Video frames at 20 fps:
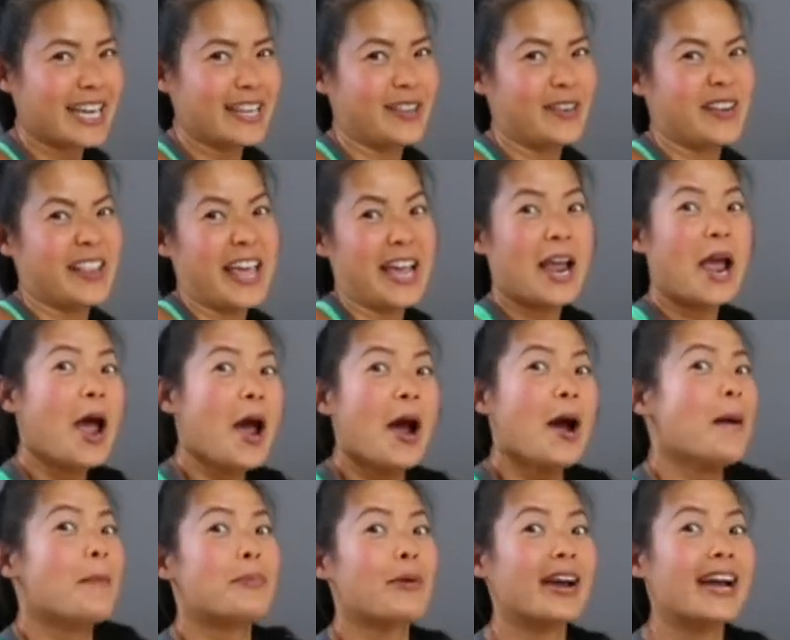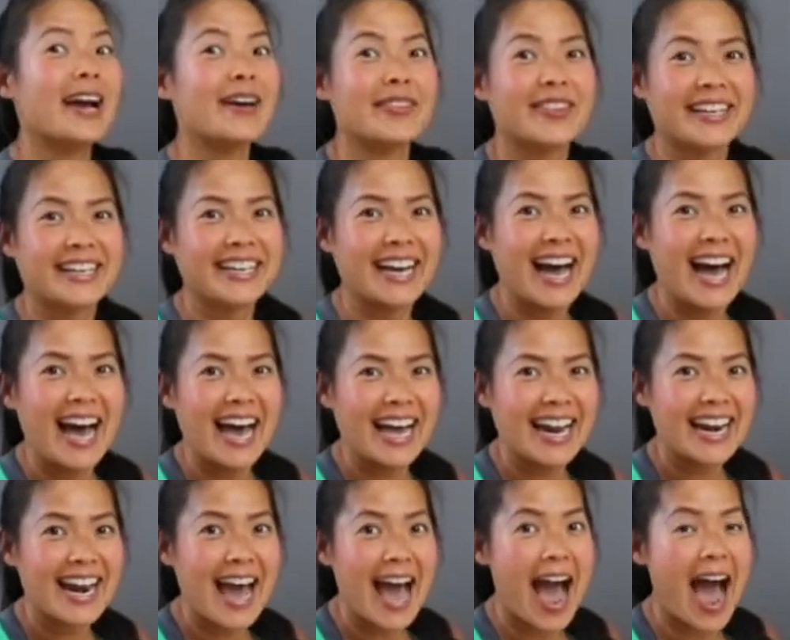And then you're like, bring out the
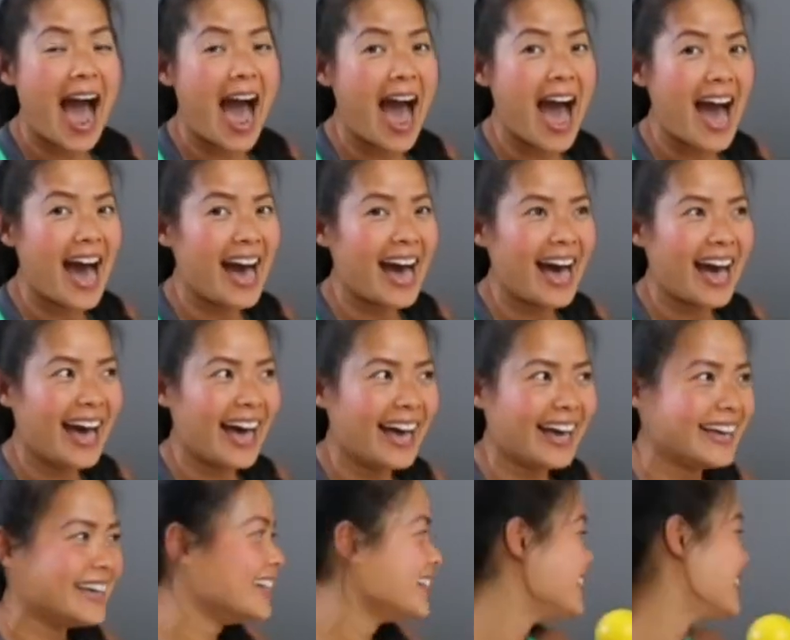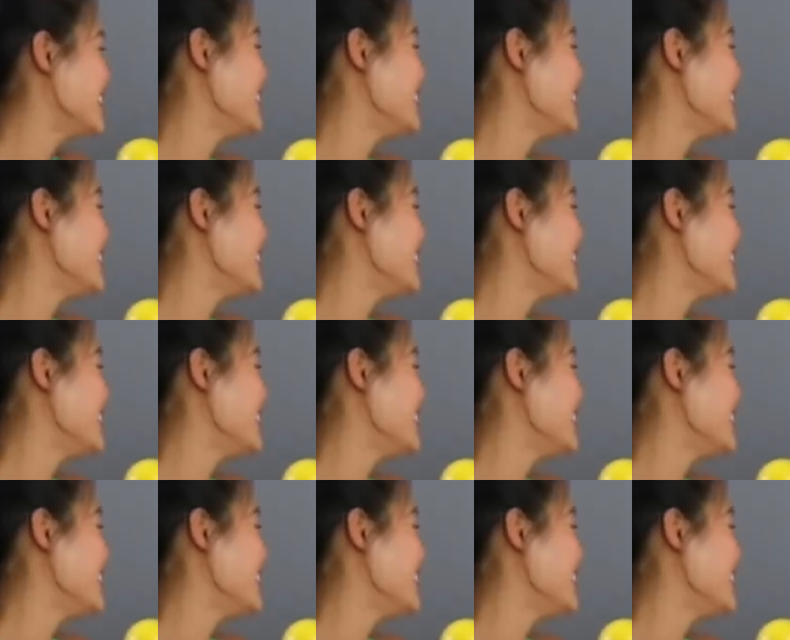gun! Ah!